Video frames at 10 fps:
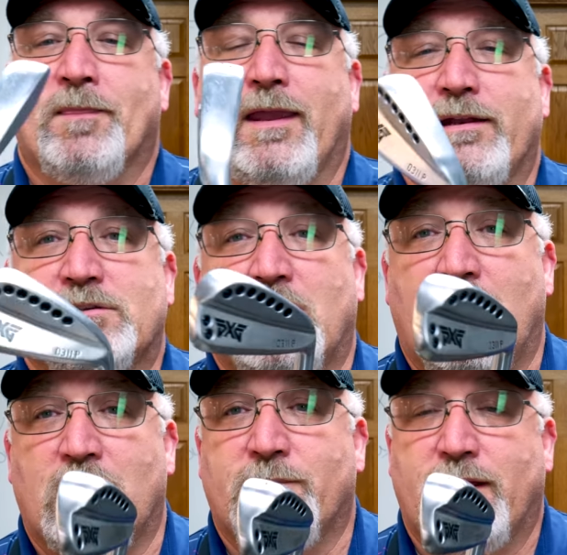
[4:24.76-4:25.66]
And it's a
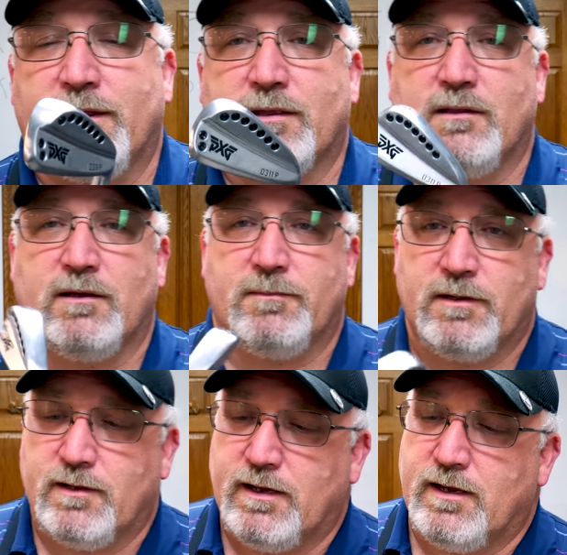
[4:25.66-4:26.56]
hollow body club,
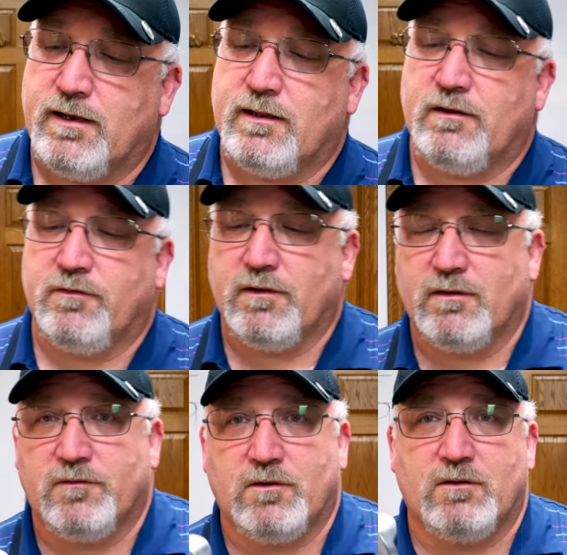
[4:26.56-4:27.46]
and they fill
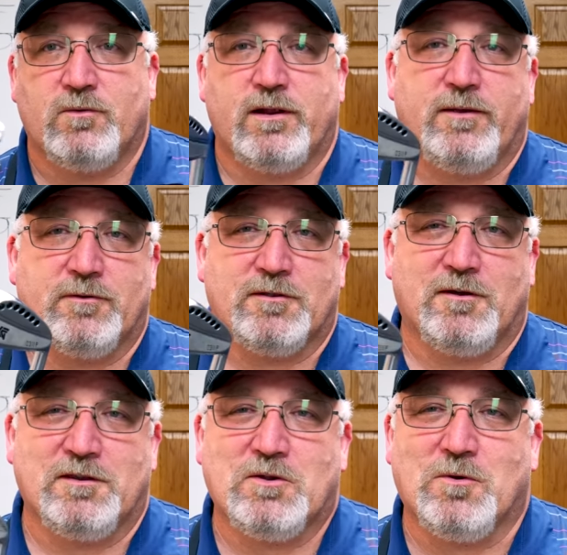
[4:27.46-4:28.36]
it full of what I would
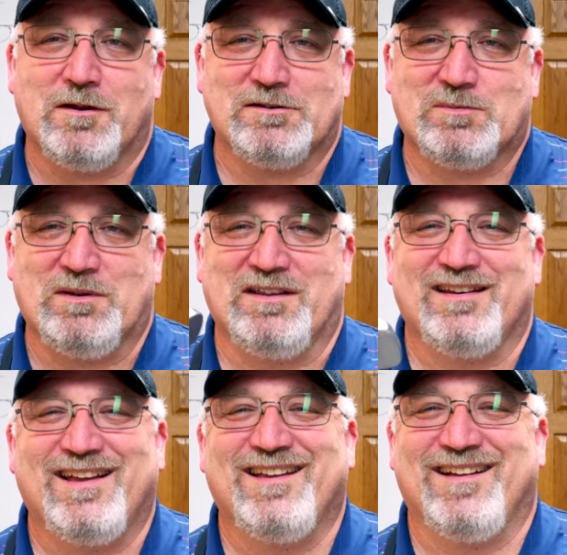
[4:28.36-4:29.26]
call iguana
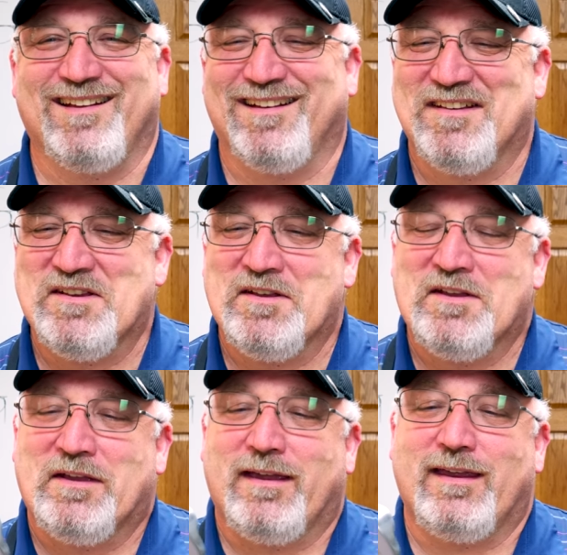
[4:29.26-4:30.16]
spit. But
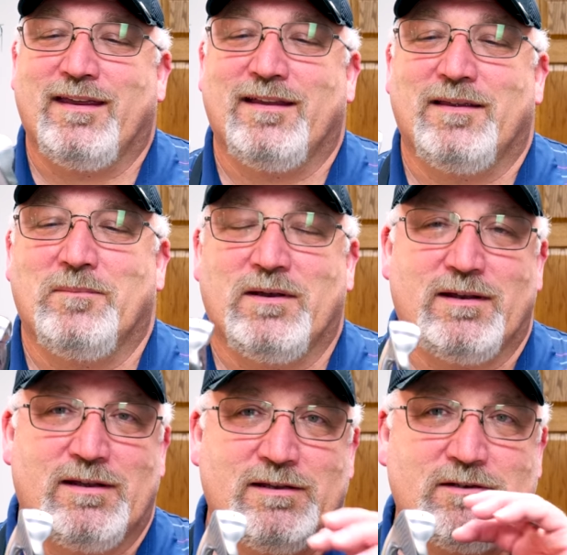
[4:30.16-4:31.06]

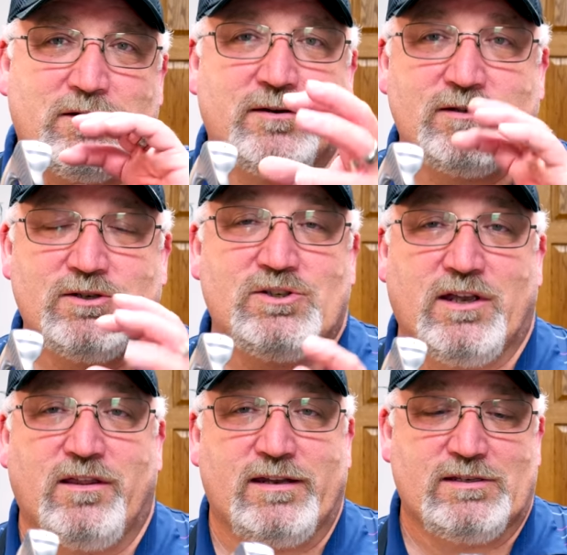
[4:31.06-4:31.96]
there is a
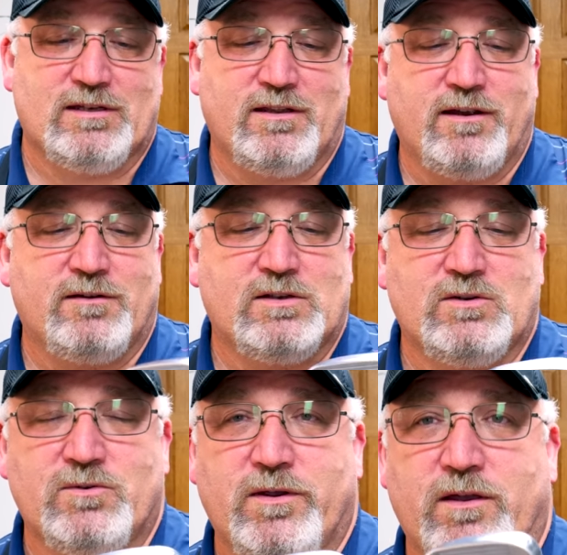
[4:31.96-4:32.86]
gel that's in there
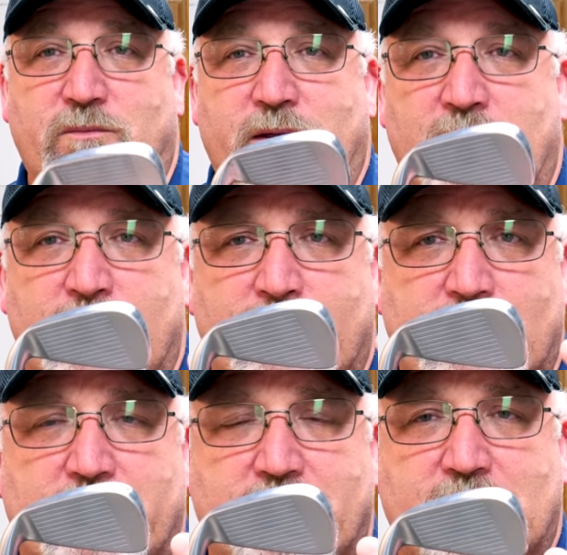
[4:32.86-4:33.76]
to help
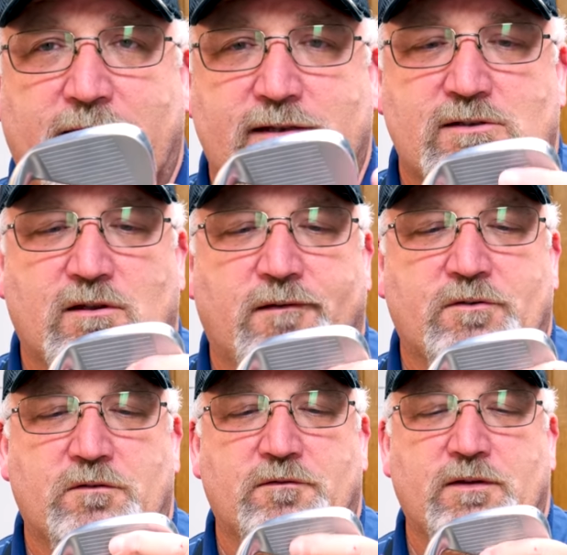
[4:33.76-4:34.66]
give it that
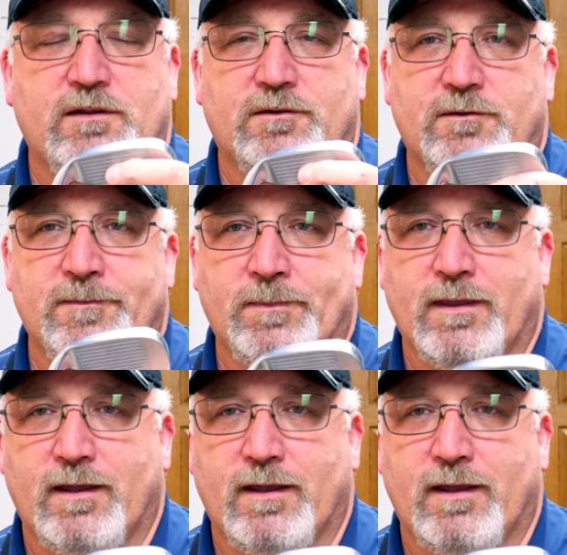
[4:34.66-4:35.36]
softer feel.